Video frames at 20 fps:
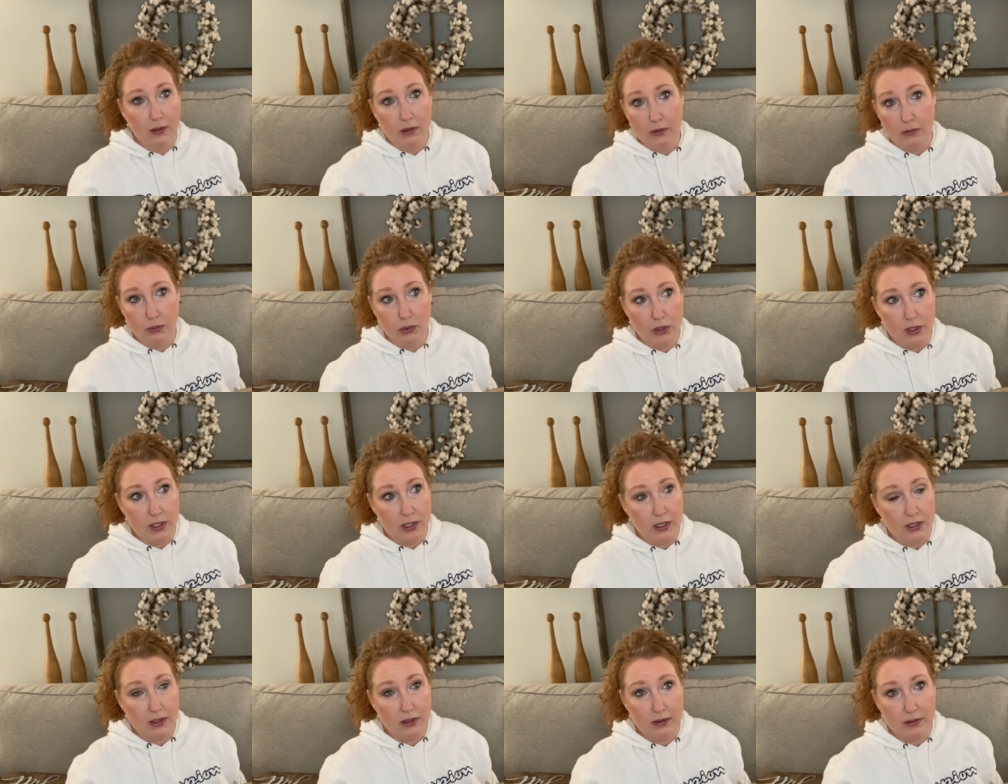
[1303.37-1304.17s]

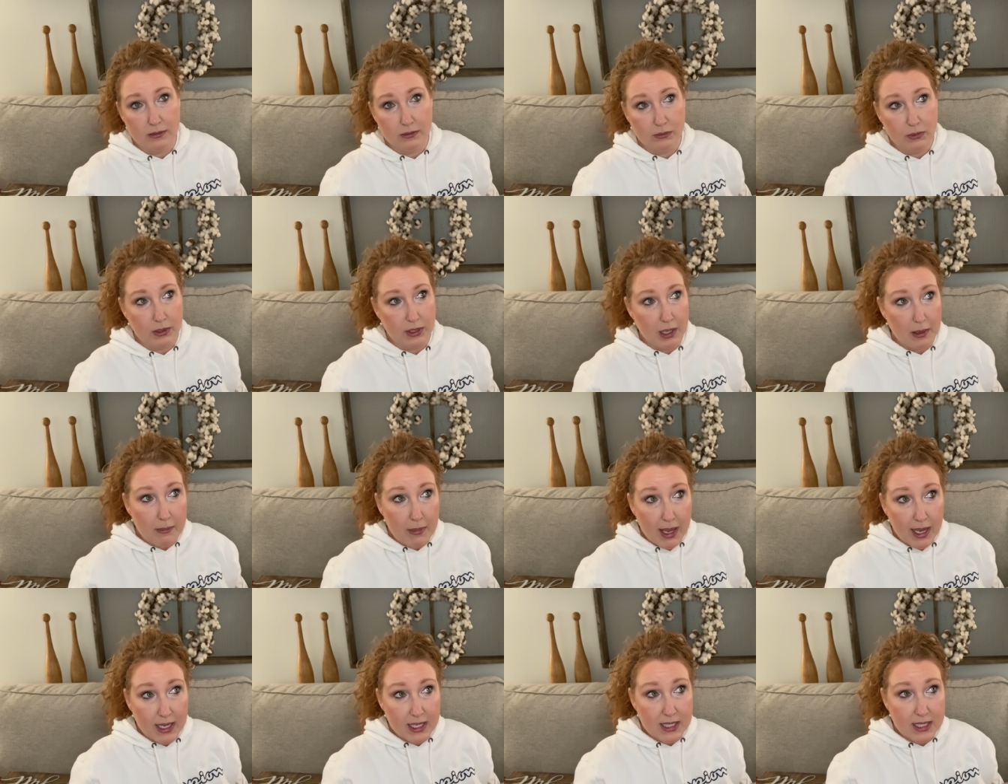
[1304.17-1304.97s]
Wood, when they
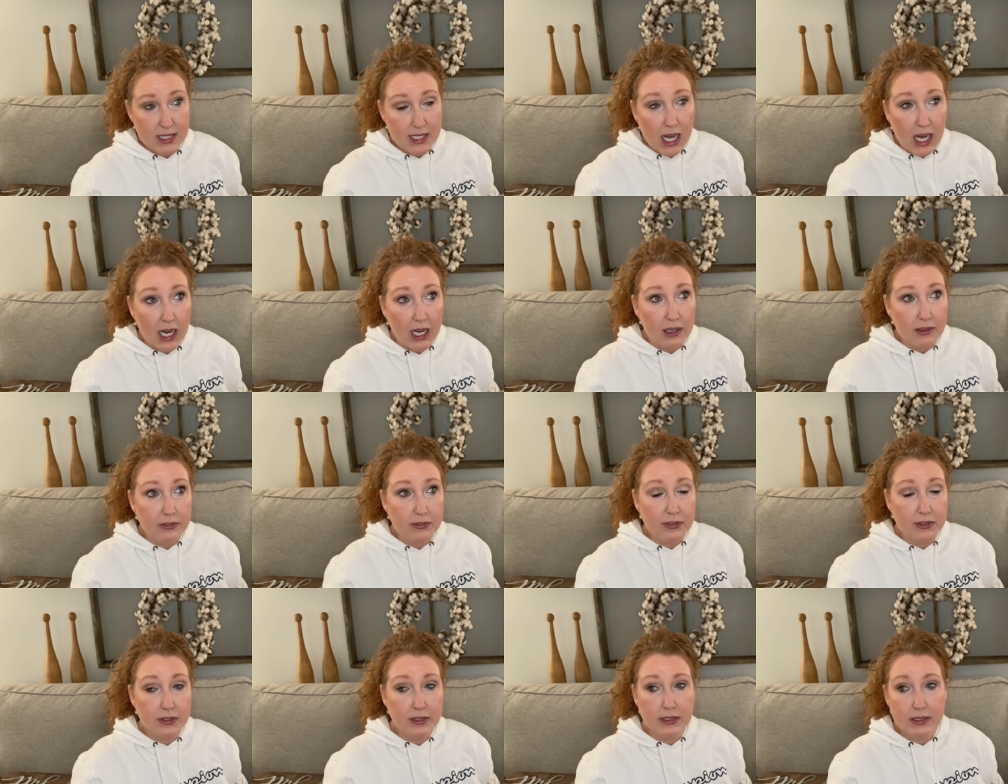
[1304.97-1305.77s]
make
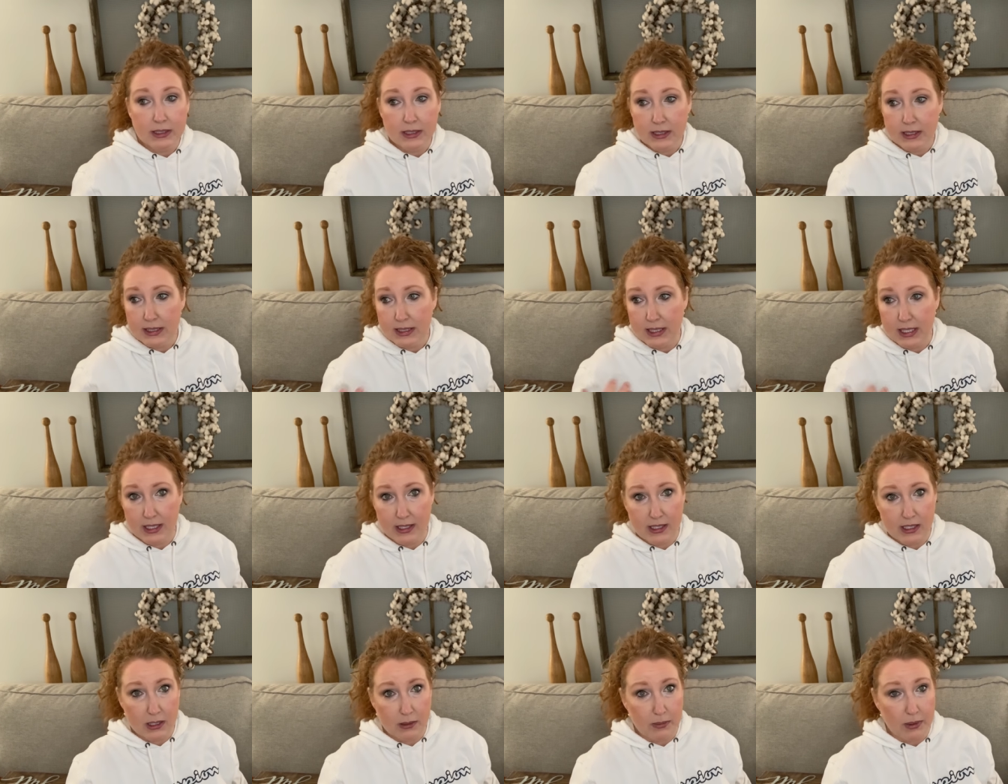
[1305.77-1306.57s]
stuff,
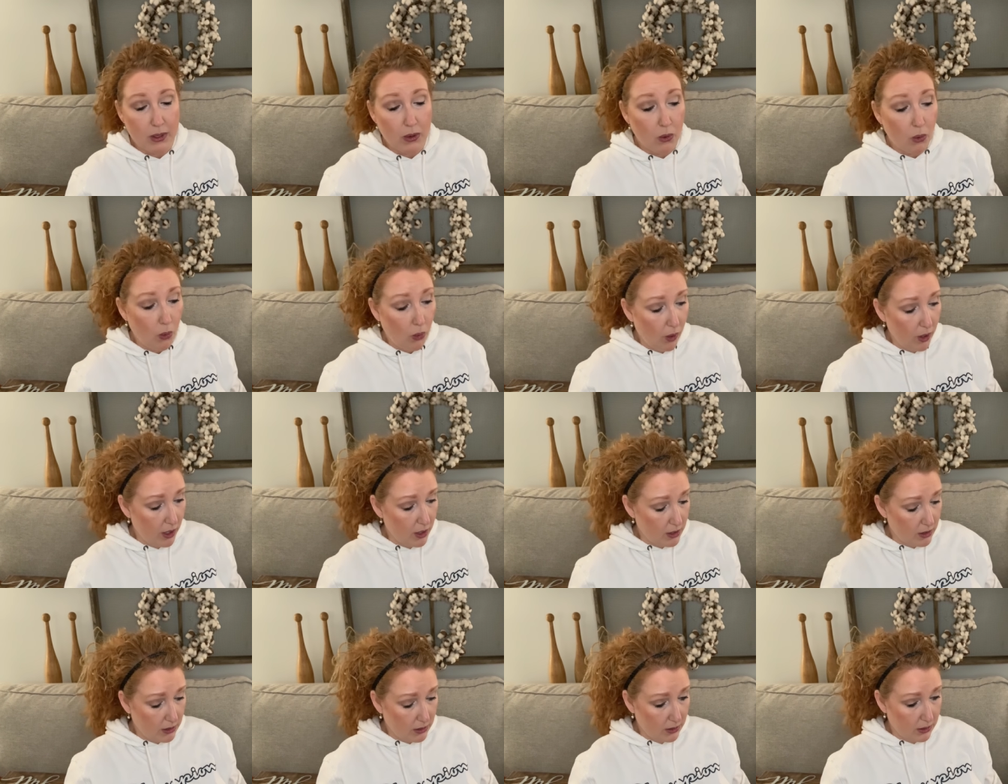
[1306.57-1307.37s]
needs to be
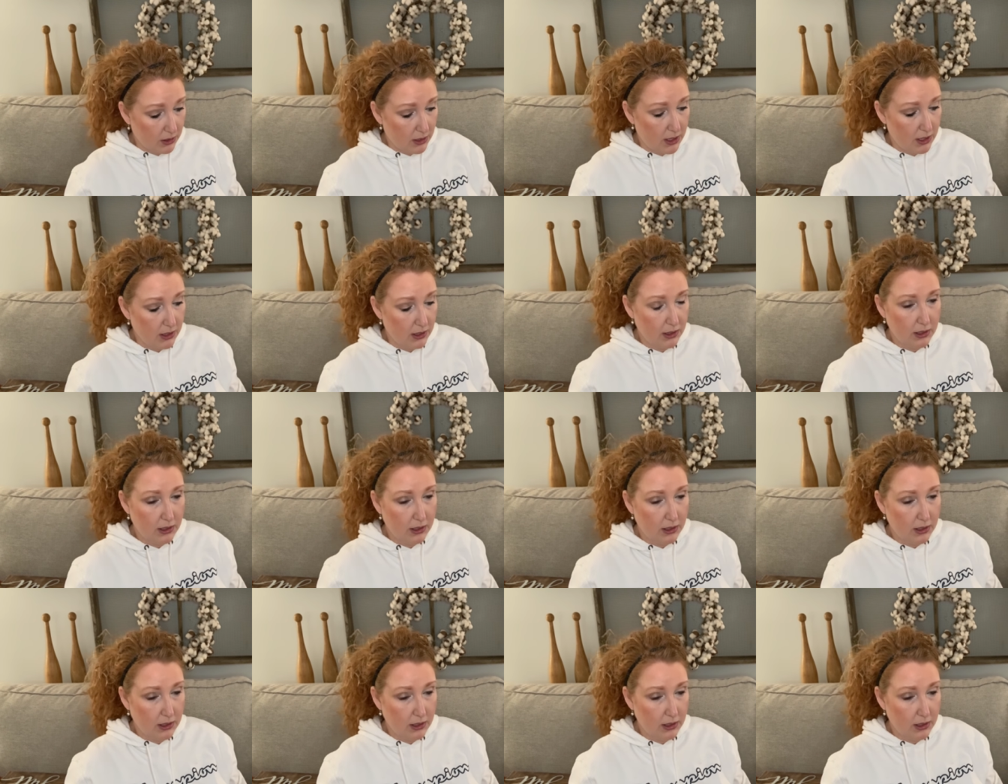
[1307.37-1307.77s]
oiled.